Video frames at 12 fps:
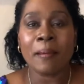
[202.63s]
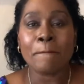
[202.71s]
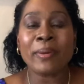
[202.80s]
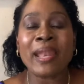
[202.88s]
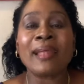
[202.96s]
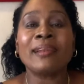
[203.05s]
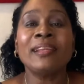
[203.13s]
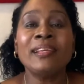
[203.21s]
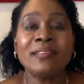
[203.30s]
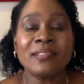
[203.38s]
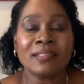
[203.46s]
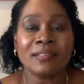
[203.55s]
but at
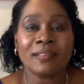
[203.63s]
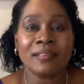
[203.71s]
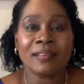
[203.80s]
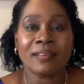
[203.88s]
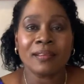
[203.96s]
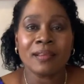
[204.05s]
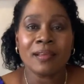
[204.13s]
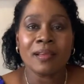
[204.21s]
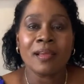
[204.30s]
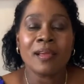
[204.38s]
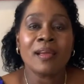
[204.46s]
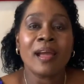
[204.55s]
least
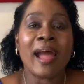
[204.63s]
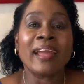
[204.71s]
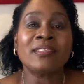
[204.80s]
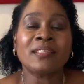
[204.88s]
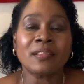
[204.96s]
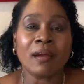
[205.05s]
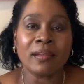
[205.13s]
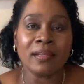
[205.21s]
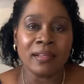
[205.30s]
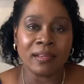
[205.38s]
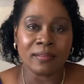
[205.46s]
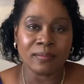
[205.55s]
I started
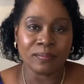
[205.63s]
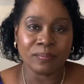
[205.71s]
it.